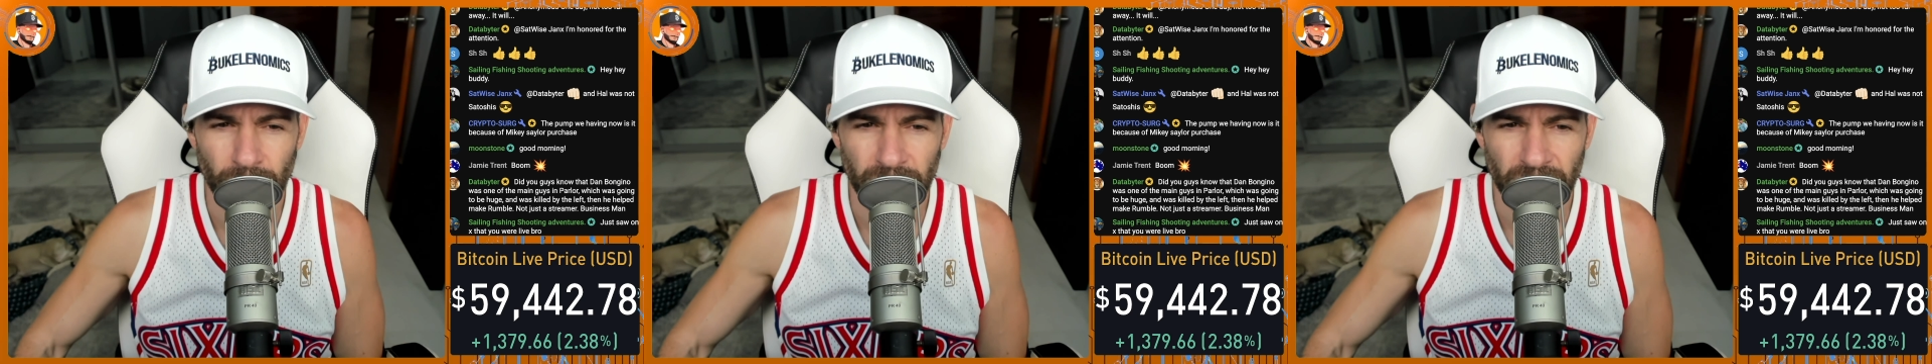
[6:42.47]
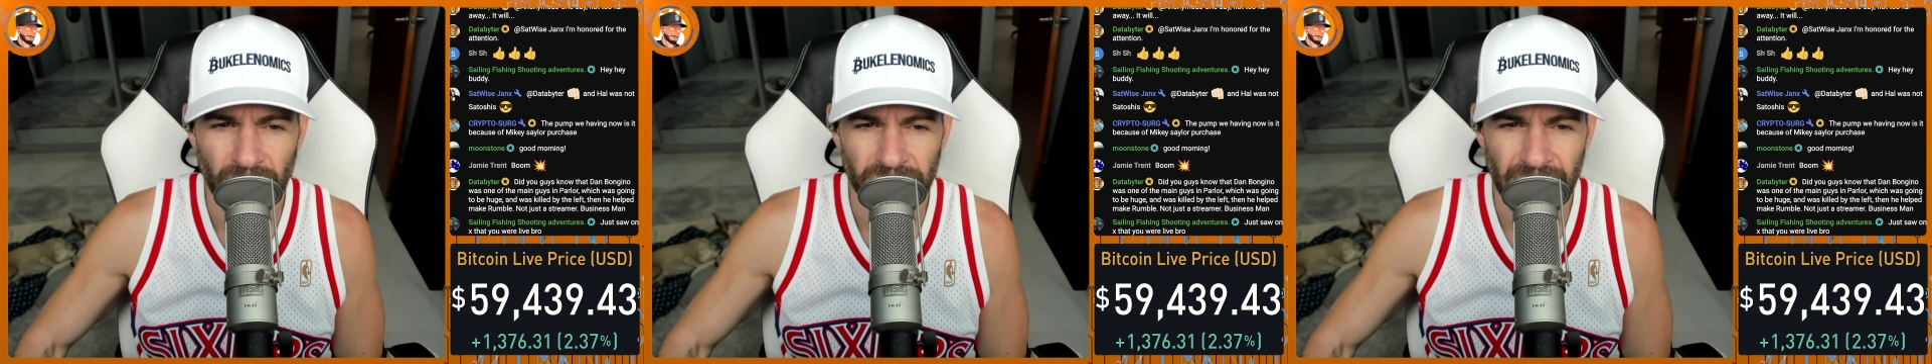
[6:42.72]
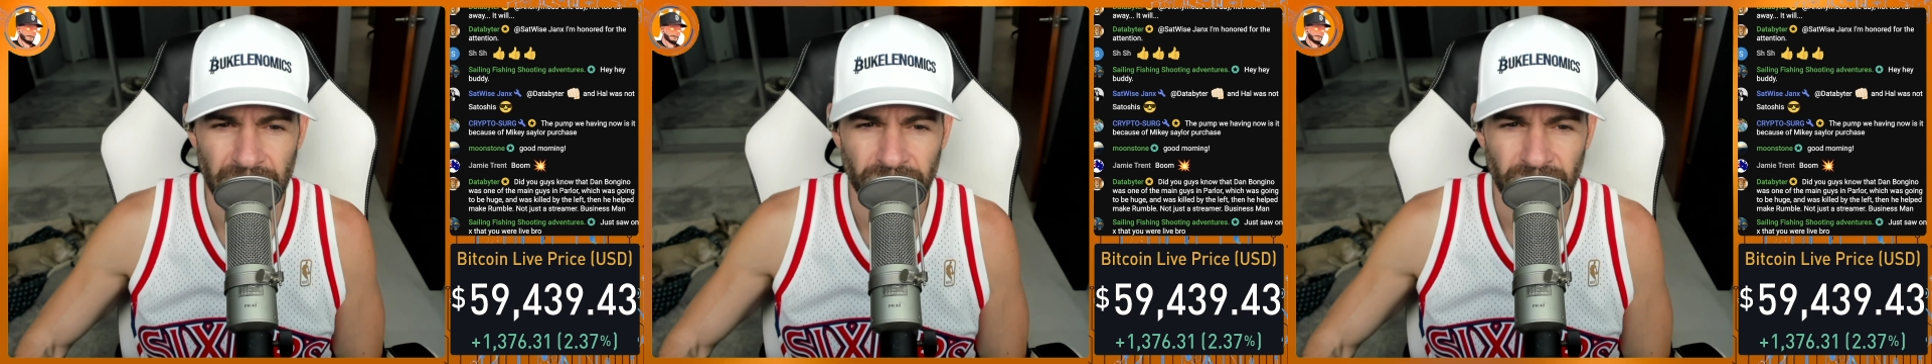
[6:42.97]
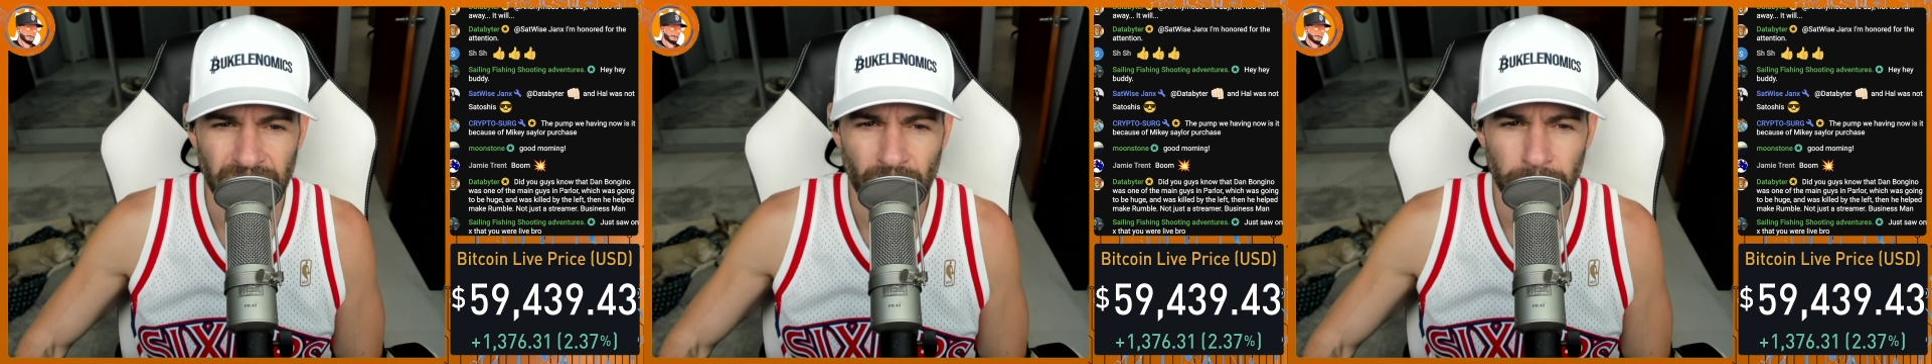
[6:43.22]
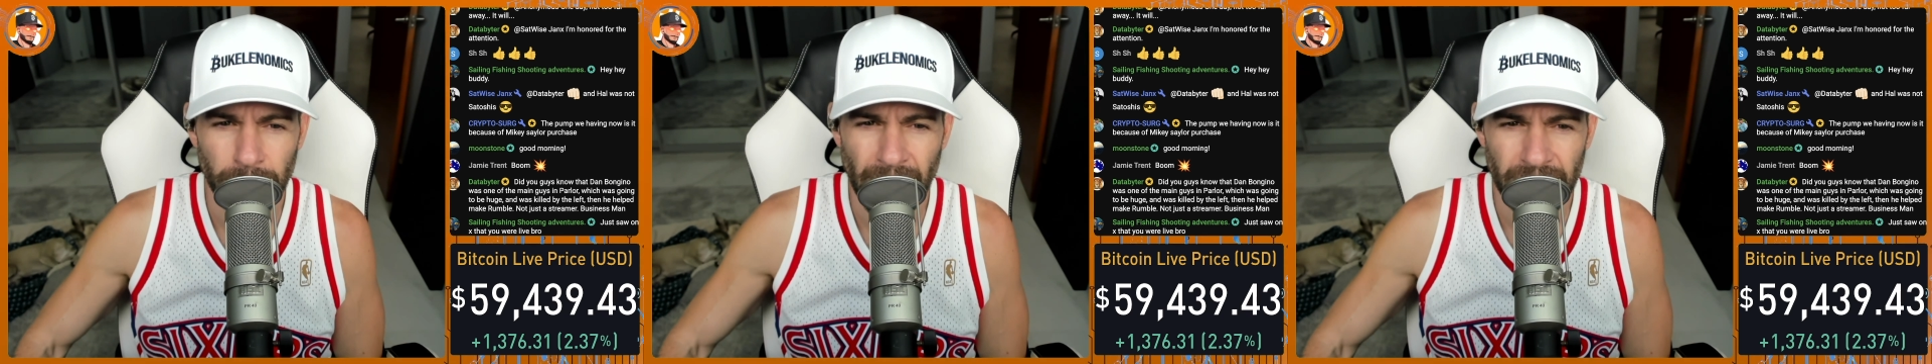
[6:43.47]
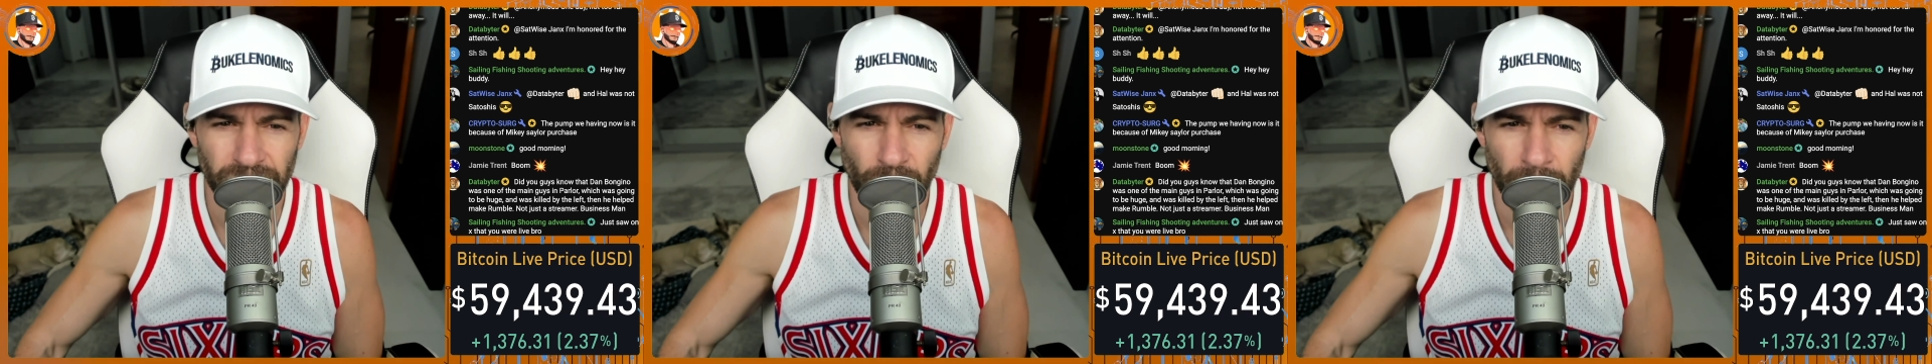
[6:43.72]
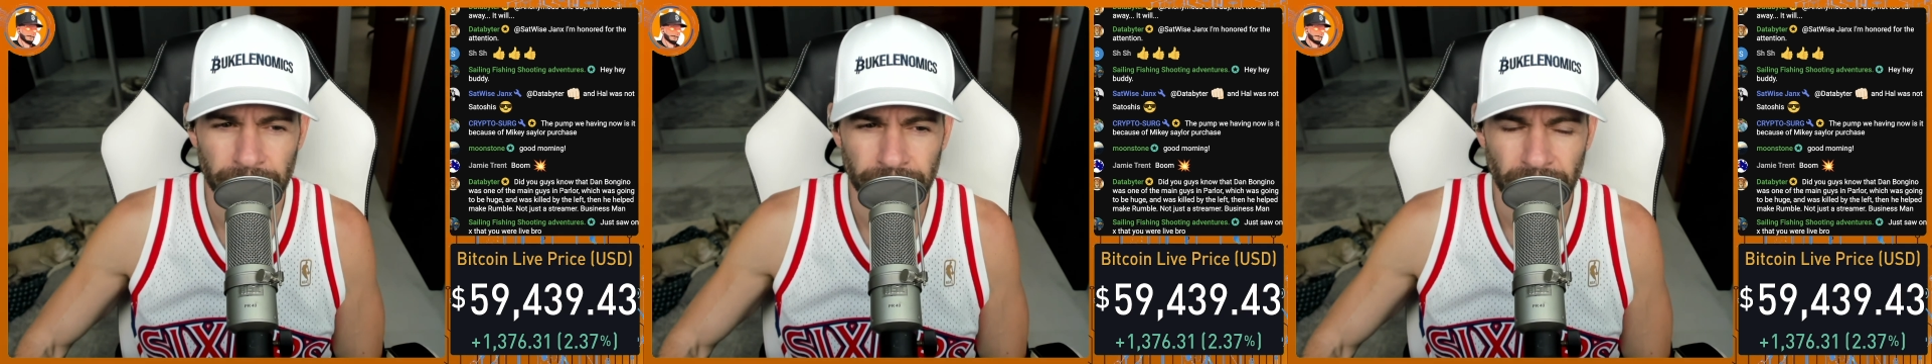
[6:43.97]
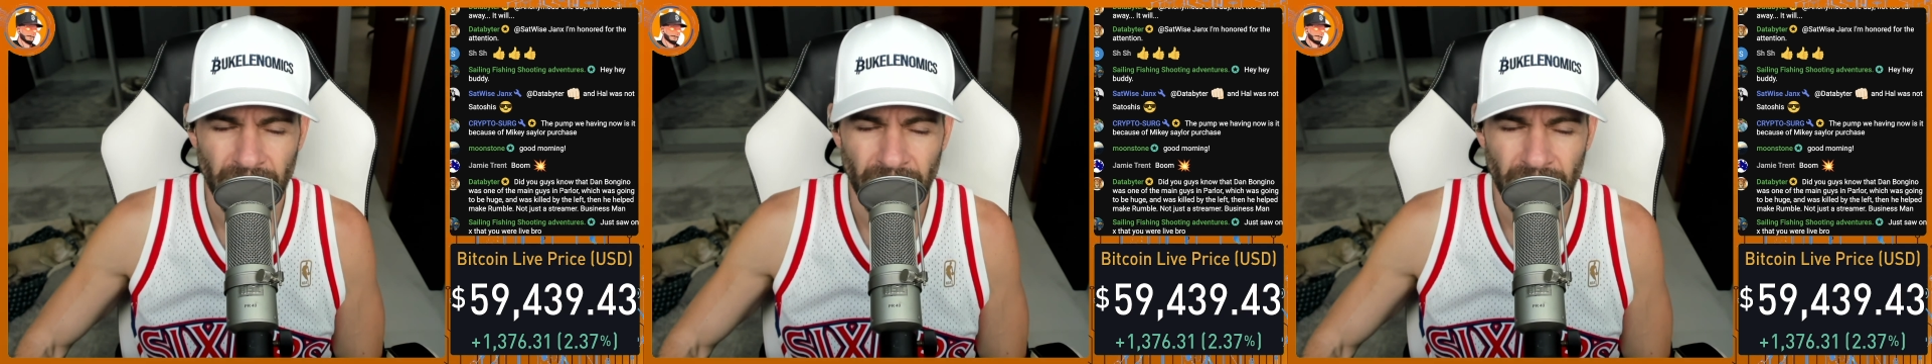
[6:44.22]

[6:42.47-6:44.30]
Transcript: Is that a video platform?